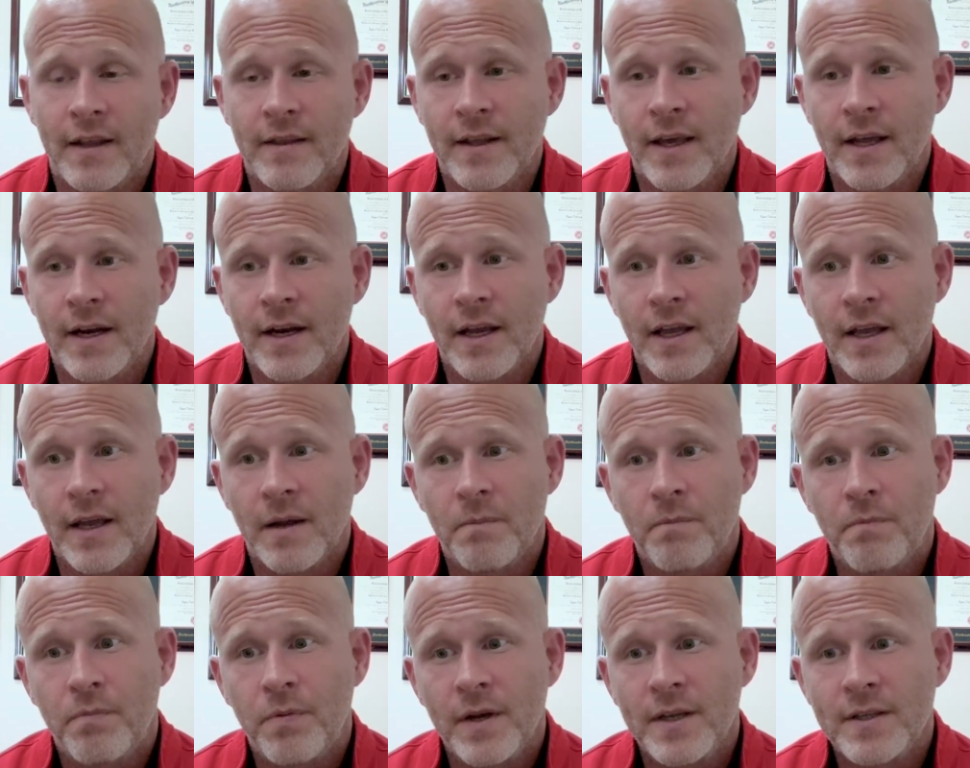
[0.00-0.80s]
and then
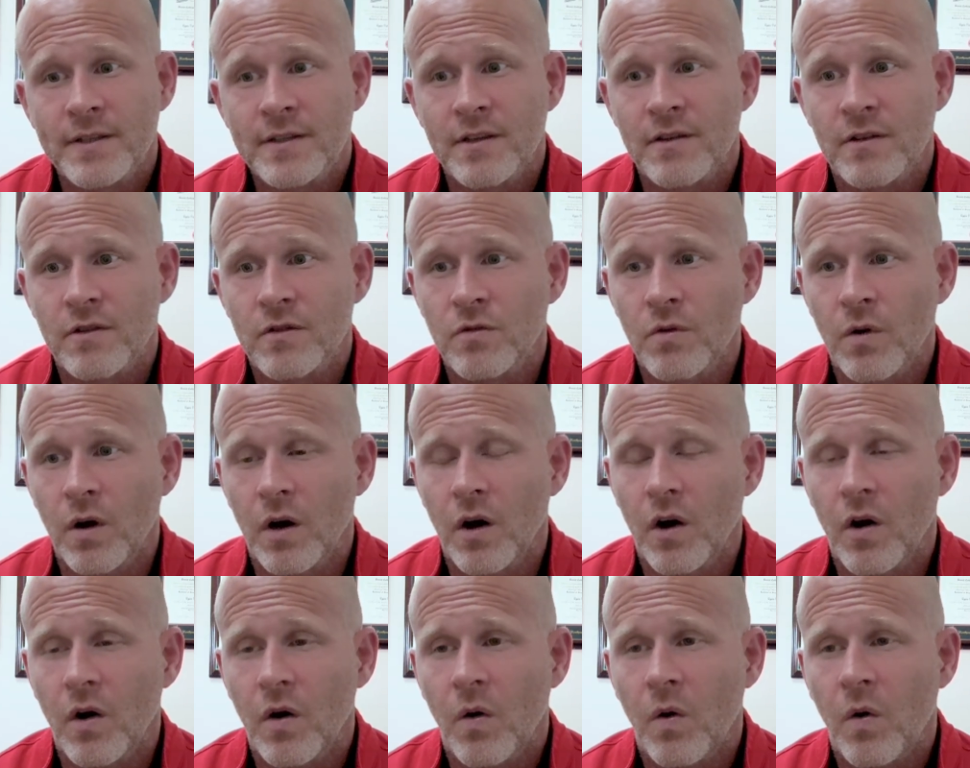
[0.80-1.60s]
it brings into
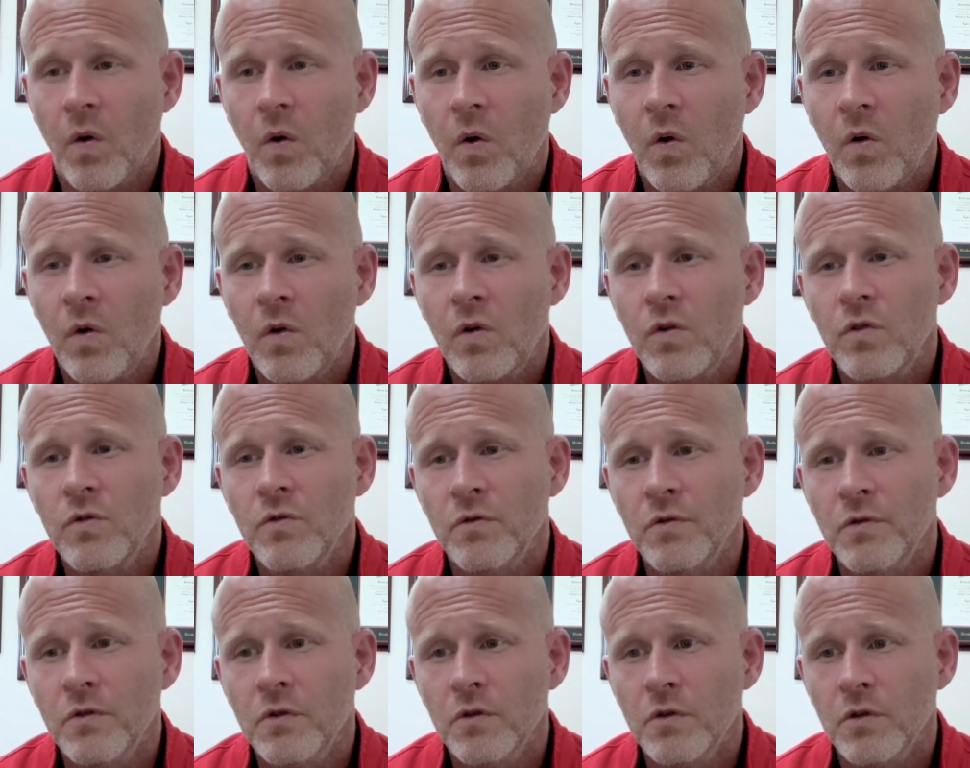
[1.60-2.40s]
a whole
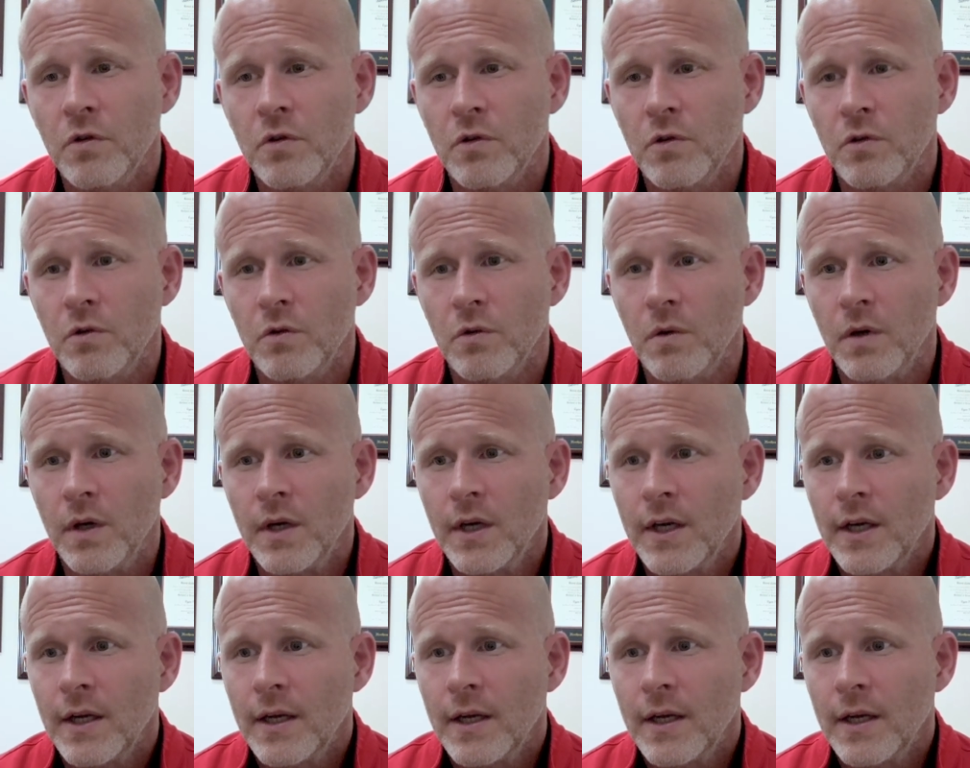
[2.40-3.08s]
new